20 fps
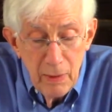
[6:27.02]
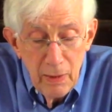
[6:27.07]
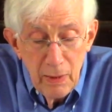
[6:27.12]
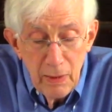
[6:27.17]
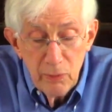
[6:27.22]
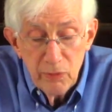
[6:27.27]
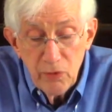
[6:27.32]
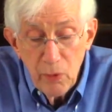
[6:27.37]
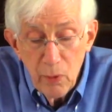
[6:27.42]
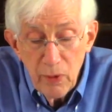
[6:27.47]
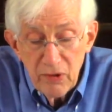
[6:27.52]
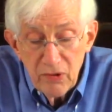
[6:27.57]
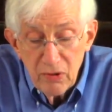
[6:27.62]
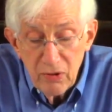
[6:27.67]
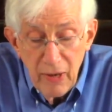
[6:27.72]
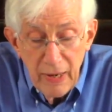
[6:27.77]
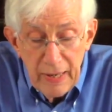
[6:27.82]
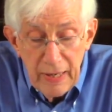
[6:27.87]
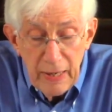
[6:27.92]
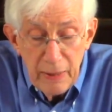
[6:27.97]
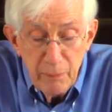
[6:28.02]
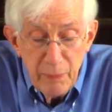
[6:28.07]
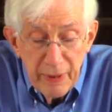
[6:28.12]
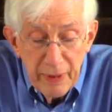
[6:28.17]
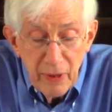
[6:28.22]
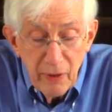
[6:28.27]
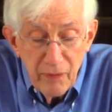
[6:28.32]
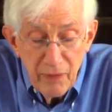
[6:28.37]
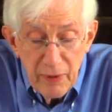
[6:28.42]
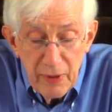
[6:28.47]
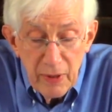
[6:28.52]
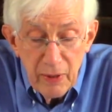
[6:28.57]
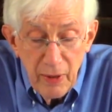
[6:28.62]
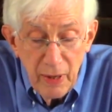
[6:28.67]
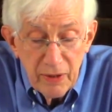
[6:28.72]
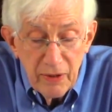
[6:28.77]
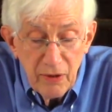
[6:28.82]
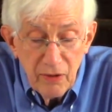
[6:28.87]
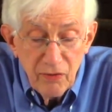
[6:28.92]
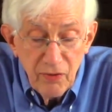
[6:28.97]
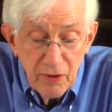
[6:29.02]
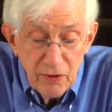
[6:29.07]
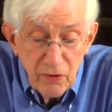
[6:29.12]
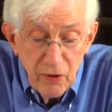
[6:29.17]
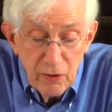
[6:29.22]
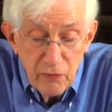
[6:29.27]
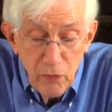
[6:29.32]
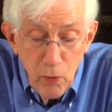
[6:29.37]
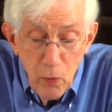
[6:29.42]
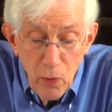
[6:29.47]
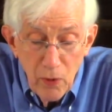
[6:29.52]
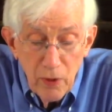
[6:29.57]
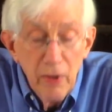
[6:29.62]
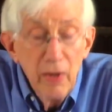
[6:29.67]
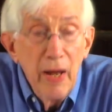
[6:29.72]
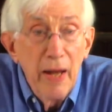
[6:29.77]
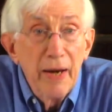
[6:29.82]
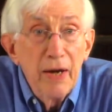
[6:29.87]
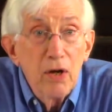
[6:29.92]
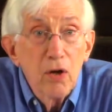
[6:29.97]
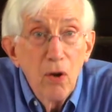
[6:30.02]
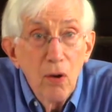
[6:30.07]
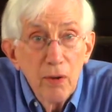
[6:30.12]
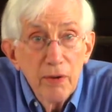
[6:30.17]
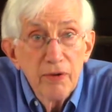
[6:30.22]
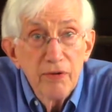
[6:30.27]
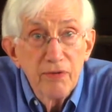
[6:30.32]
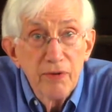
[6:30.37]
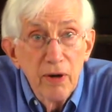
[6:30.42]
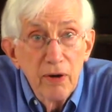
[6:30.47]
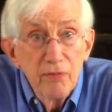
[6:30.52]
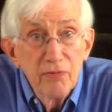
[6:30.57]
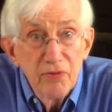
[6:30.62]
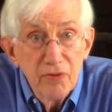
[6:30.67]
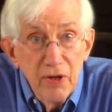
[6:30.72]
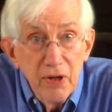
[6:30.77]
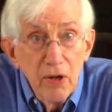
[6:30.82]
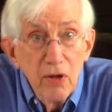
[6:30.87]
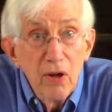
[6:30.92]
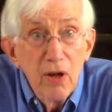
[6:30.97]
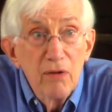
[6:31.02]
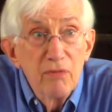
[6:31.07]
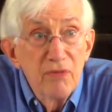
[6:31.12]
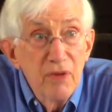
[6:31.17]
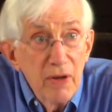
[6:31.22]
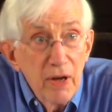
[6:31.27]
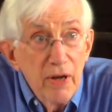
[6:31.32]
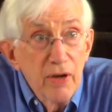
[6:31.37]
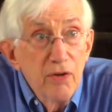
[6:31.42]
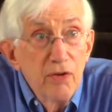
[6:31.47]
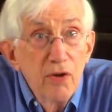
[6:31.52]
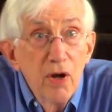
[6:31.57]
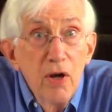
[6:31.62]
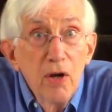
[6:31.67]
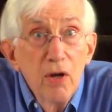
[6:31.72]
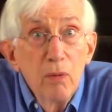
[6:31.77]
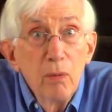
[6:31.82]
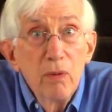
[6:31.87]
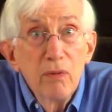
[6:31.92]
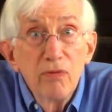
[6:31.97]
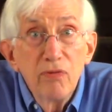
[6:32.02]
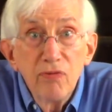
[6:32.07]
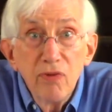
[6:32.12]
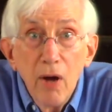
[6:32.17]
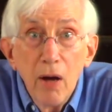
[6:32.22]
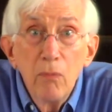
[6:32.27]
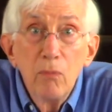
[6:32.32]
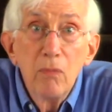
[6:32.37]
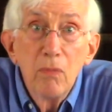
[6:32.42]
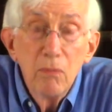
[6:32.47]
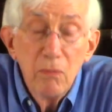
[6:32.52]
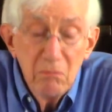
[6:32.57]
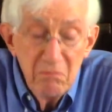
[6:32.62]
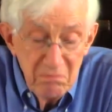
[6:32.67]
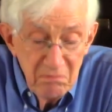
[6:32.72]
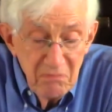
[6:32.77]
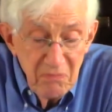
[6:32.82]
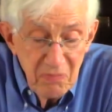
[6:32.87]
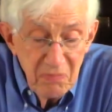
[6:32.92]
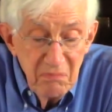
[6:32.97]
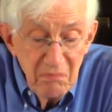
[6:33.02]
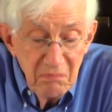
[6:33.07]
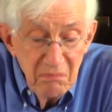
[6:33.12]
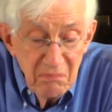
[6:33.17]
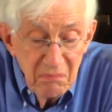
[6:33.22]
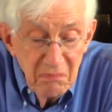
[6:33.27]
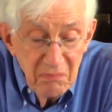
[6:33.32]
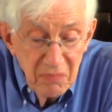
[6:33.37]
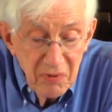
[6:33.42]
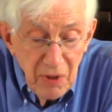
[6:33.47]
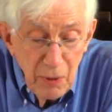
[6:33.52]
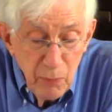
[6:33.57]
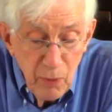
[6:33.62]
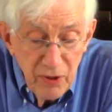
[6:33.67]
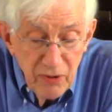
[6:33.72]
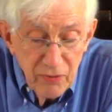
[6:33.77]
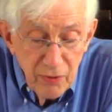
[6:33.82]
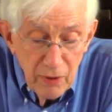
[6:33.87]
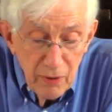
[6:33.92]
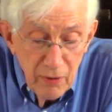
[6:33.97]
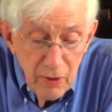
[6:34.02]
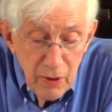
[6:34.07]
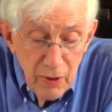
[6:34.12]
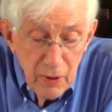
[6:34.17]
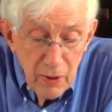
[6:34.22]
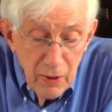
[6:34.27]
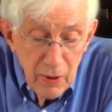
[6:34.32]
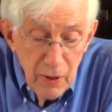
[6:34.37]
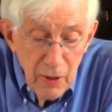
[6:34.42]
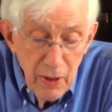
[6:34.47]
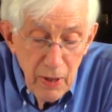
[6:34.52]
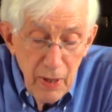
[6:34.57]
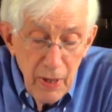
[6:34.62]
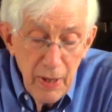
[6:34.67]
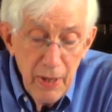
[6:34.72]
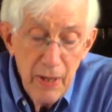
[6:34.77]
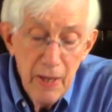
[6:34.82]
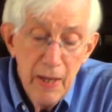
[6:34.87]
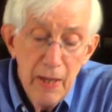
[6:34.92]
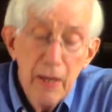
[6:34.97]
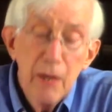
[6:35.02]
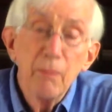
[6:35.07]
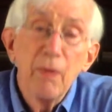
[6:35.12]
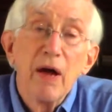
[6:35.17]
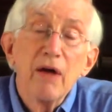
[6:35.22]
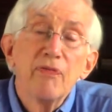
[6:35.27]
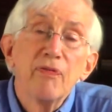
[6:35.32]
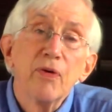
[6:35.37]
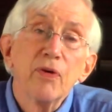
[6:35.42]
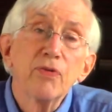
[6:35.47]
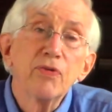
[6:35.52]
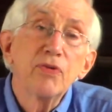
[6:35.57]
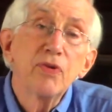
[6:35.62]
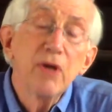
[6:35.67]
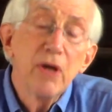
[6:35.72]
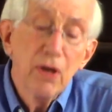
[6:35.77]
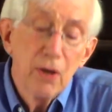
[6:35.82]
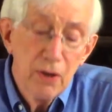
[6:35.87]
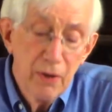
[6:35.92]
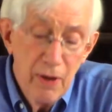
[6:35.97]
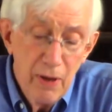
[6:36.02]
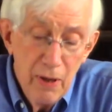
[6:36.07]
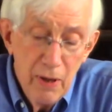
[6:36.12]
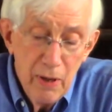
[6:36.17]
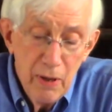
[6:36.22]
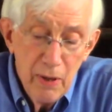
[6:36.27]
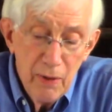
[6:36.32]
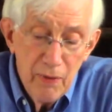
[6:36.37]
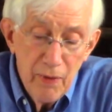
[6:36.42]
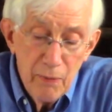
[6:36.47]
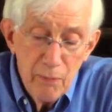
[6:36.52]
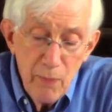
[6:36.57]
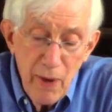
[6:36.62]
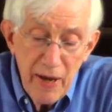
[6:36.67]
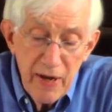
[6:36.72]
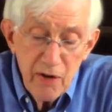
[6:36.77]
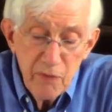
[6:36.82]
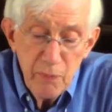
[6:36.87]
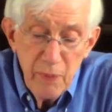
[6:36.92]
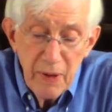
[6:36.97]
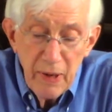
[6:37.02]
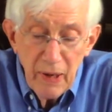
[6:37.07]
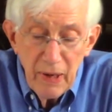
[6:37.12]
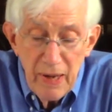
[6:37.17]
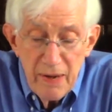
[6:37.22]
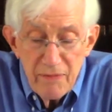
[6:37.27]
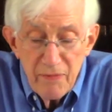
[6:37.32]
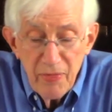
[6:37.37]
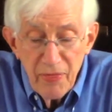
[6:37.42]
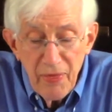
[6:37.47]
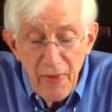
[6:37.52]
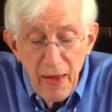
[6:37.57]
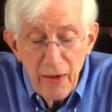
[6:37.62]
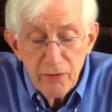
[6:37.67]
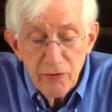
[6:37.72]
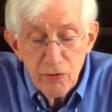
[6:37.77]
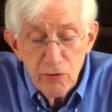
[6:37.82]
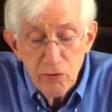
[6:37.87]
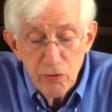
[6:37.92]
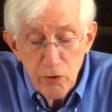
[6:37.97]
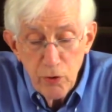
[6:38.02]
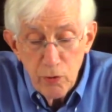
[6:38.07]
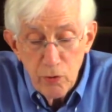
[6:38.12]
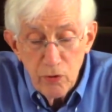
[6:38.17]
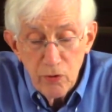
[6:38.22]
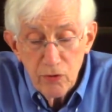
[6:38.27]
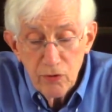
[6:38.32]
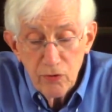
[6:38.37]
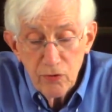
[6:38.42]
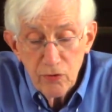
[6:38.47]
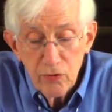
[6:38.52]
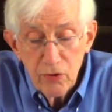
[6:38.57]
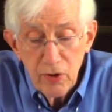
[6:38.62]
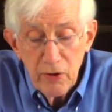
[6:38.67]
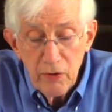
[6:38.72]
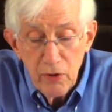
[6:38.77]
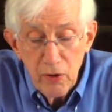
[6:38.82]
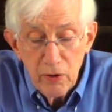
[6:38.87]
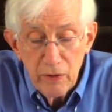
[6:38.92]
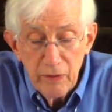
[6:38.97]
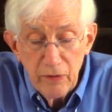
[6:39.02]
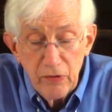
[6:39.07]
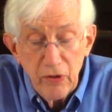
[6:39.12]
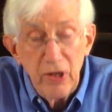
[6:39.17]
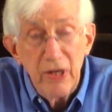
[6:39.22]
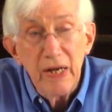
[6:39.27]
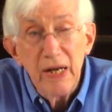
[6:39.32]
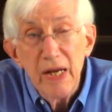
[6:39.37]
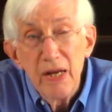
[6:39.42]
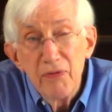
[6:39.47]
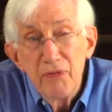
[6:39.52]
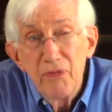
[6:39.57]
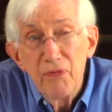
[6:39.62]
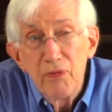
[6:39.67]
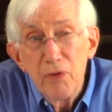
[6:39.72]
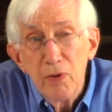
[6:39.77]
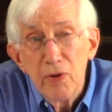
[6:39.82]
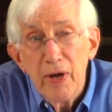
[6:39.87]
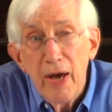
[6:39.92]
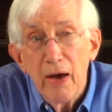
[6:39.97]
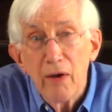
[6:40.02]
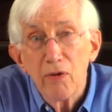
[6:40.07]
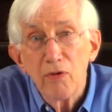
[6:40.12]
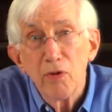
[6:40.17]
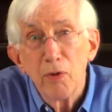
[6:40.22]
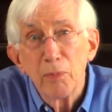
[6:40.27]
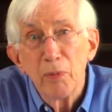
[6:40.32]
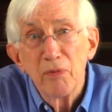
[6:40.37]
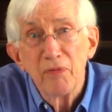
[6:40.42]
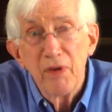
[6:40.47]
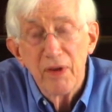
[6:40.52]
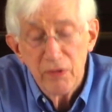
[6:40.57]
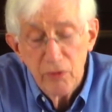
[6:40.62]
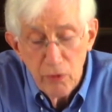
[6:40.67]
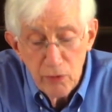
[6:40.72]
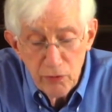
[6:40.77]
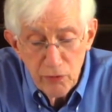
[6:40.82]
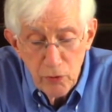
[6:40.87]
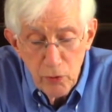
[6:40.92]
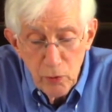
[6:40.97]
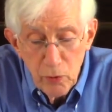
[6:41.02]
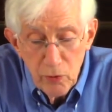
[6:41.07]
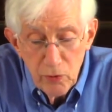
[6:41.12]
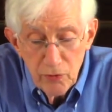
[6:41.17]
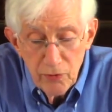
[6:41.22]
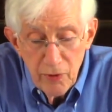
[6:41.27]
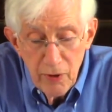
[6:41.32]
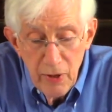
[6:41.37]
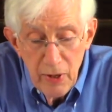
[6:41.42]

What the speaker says: It was only slightly bigger in 1964, and it called itself still a village with some reason. In my first year, there might have been 11,000 students in the university if you counted the professional schools